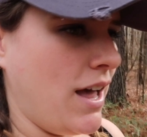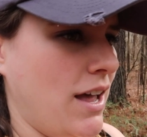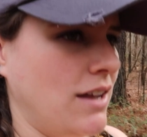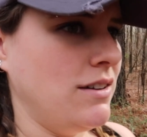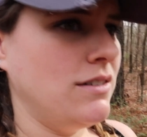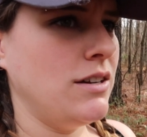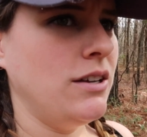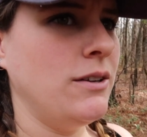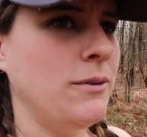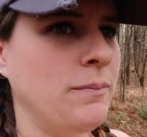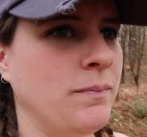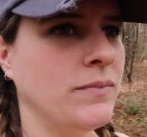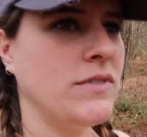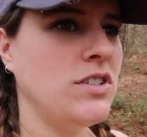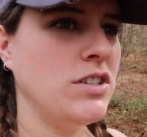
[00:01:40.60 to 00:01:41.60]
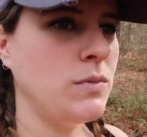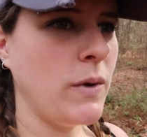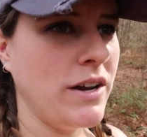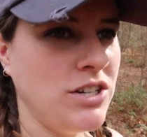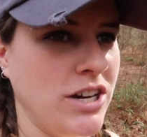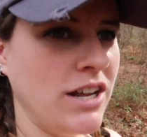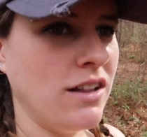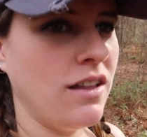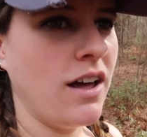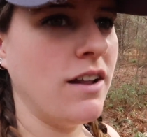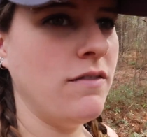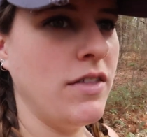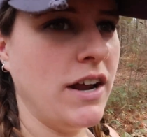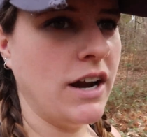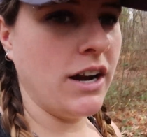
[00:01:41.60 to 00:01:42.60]
and just watching a lot
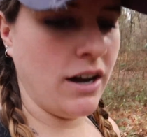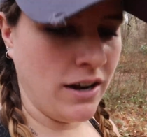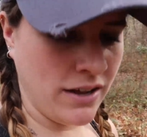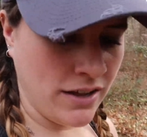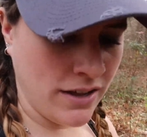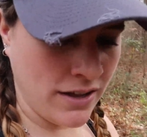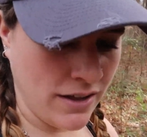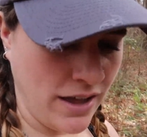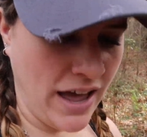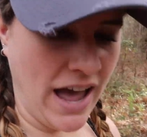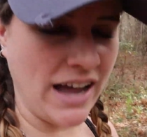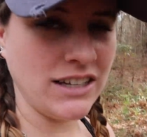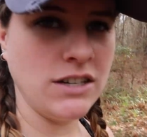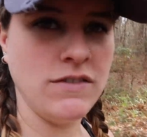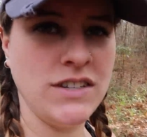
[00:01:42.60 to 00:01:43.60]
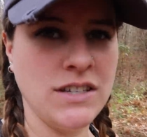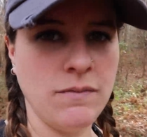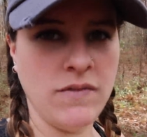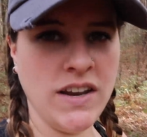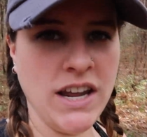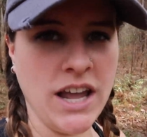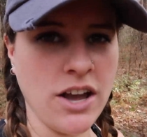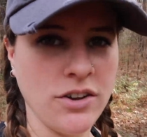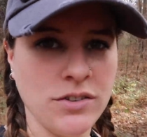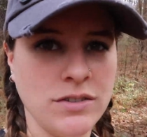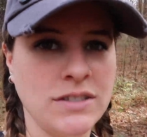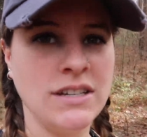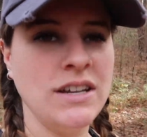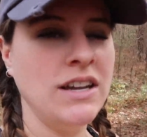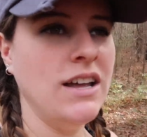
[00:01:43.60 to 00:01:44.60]
of their activism
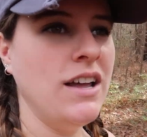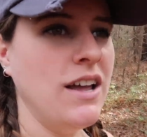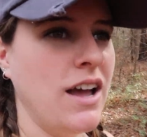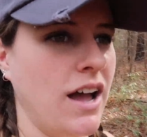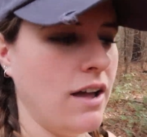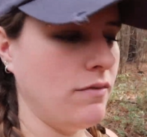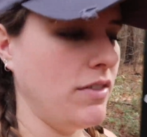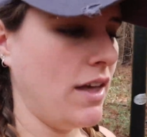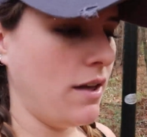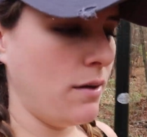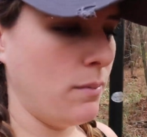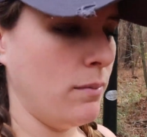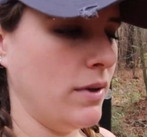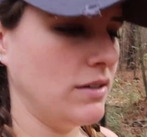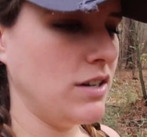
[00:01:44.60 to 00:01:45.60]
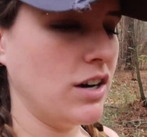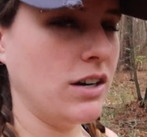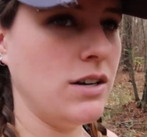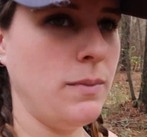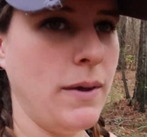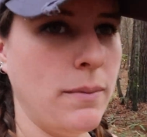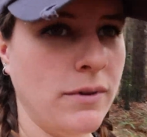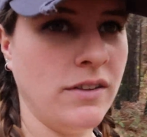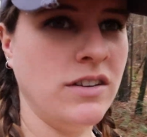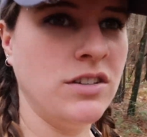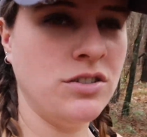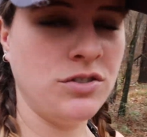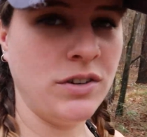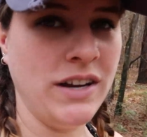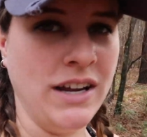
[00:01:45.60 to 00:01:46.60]
videos of them talking to people on the
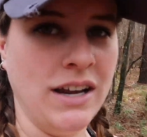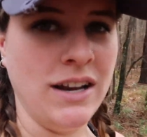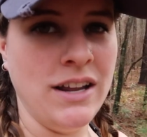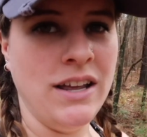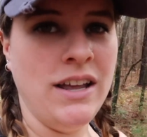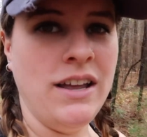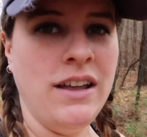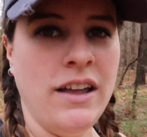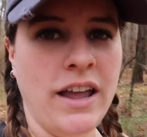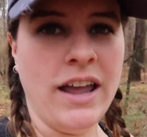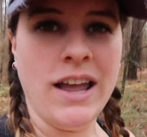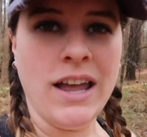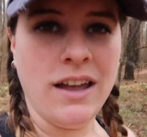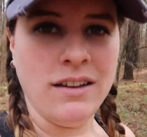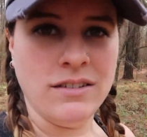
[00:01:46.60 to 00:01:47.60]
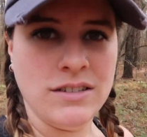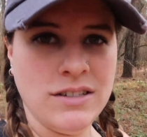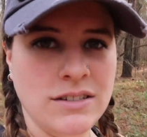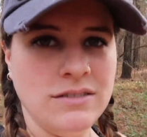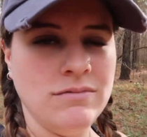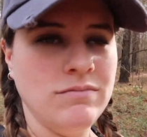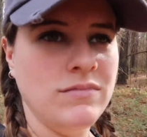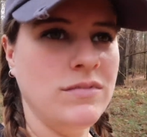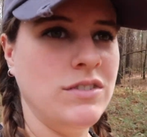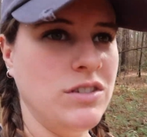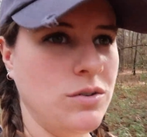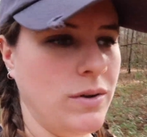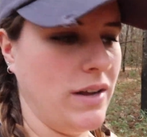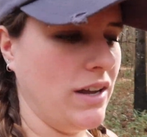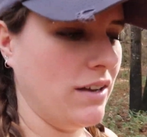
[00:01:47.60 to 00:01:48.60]
street and
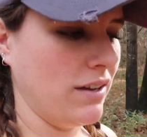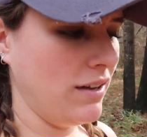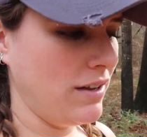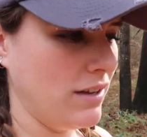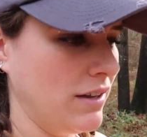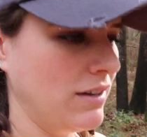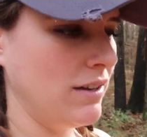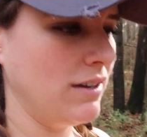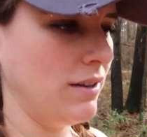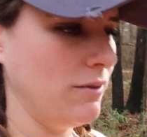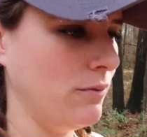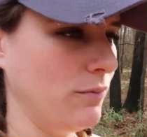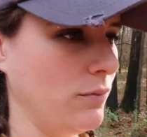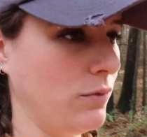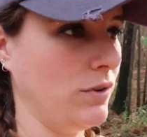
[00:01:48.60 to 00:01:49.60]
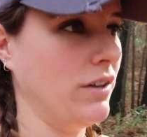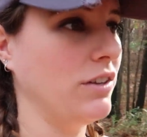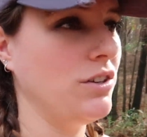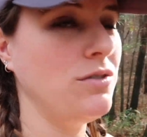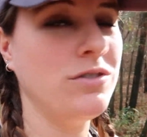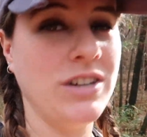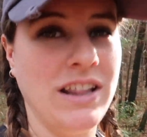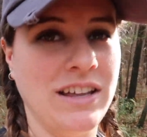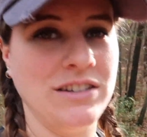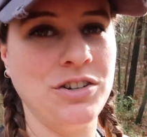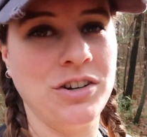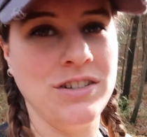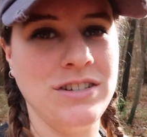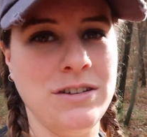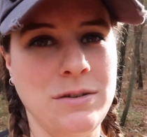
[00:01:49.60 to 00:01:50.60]
doing, well, usually they
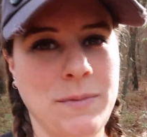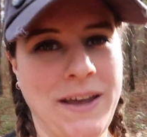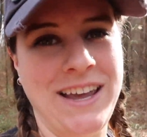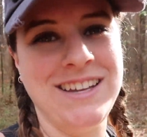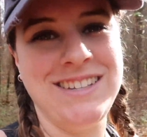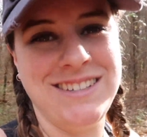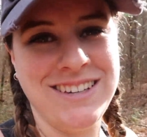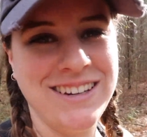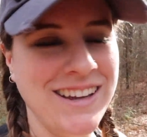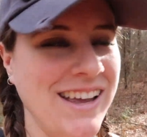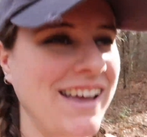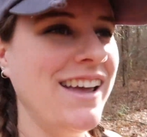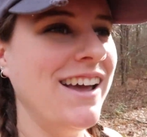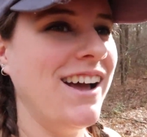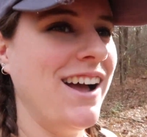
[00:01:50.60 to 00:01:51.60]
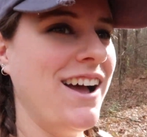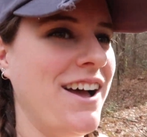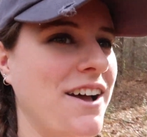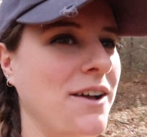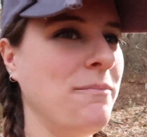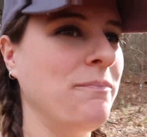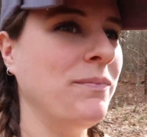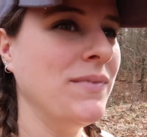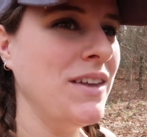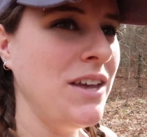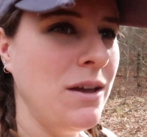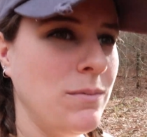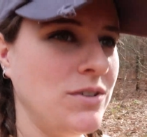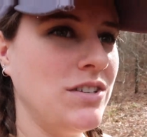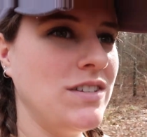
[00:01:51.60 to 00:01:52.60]
turn into debates, but
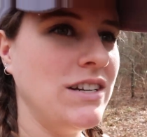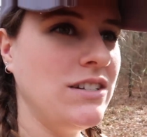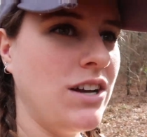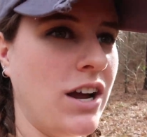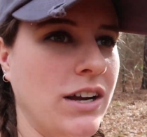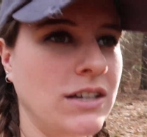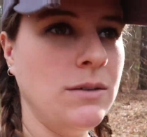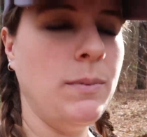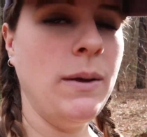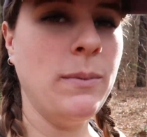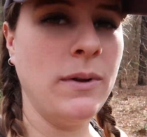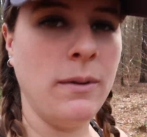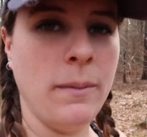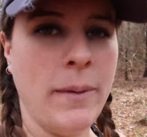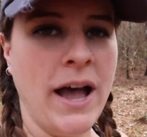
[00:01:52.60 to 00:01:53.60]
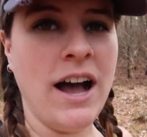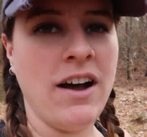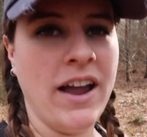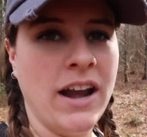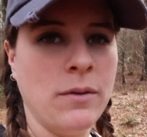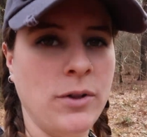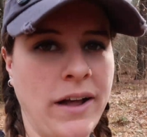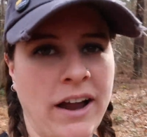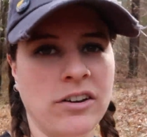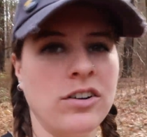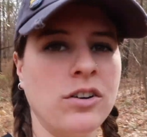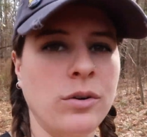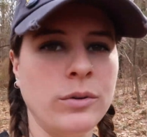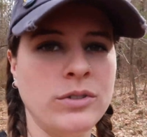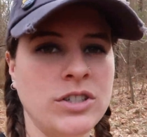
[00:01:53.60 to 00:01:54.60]
just like talking to people about animal
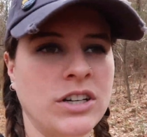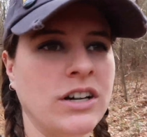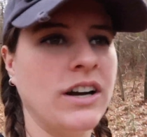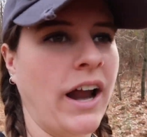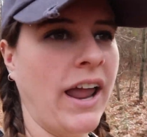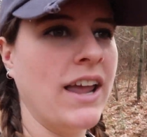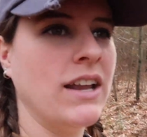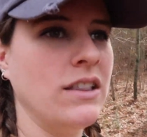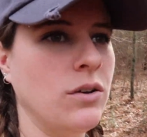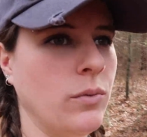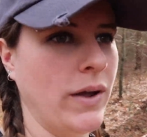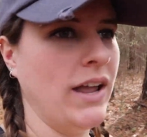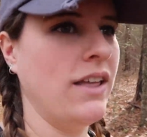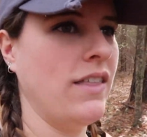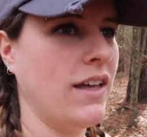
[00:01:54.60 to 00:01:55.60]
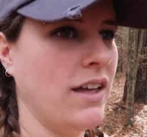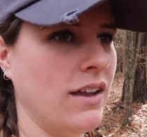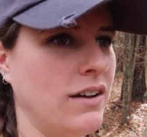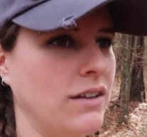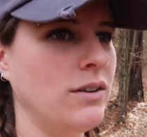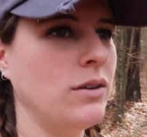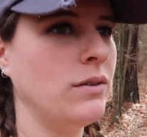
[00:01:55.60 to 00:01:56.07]
agriculture and the way that,